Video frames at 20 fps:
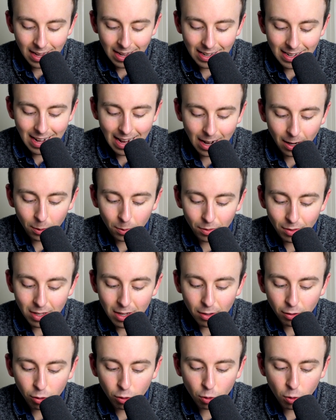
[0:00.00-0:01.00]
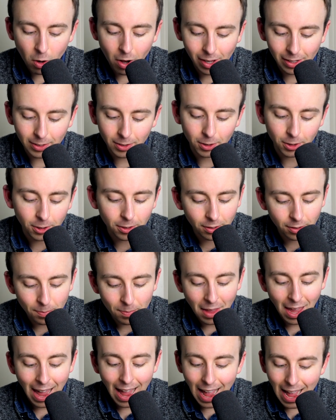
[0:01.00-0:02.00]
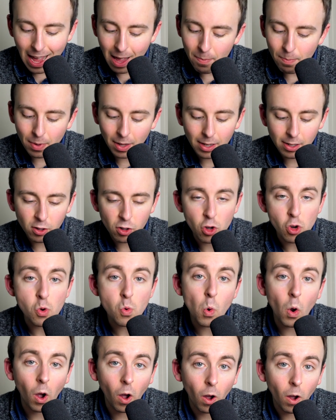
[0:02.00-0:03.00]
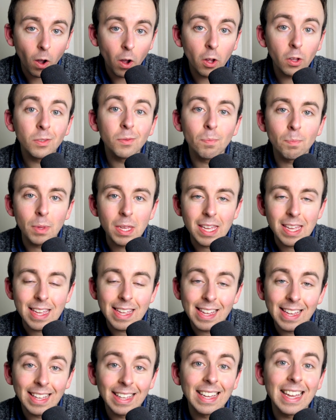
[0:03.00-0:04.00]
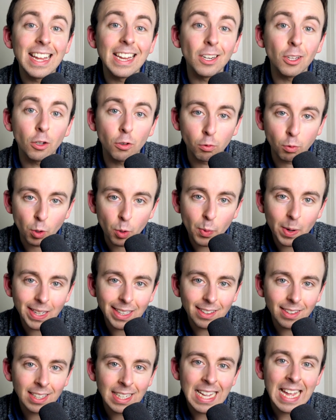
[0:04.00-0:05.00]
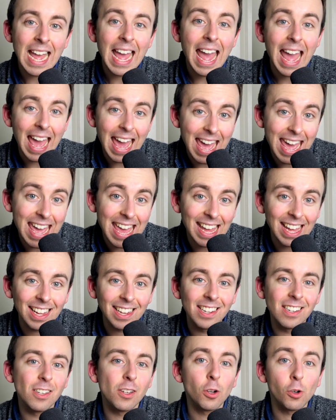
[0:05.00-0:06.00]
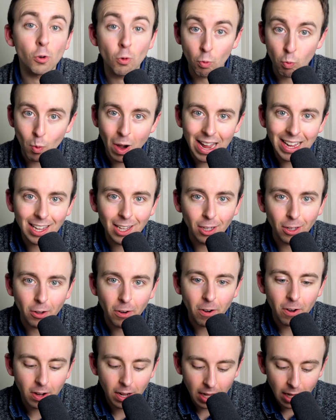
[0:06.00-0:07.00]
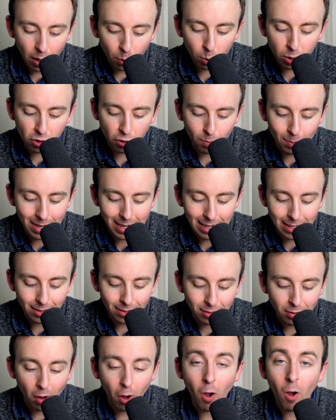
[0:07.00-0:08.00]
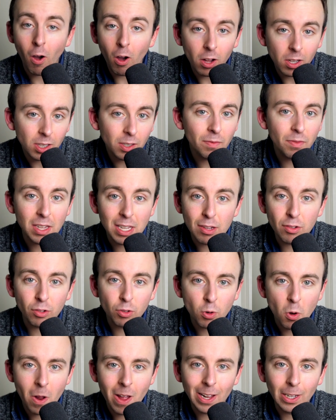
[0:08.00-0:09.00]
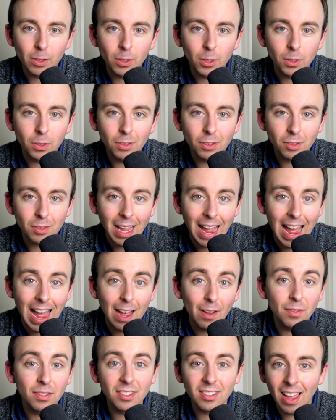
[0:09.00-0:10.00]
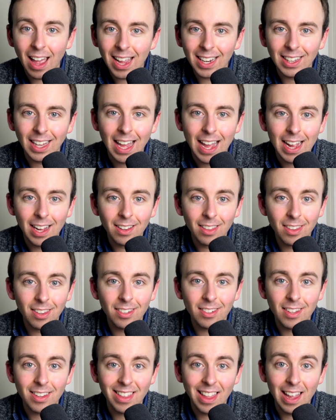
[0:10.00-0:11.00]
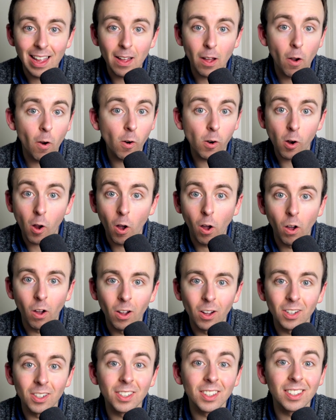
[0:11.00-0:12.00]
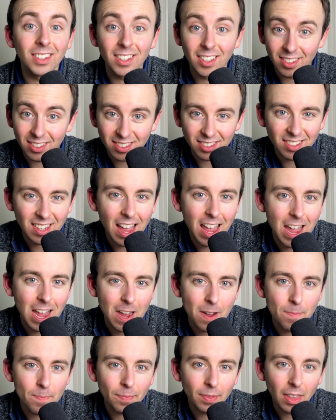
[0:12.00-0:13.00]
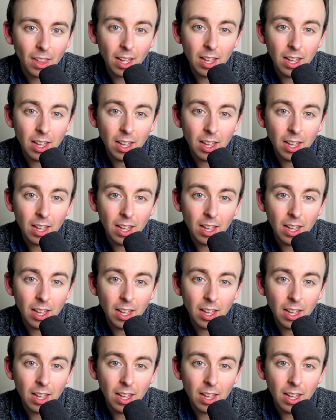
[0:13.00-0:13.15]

Now, these triangles happen to all be congruent and regular, which means all of these triangles have side lengths that are all the same.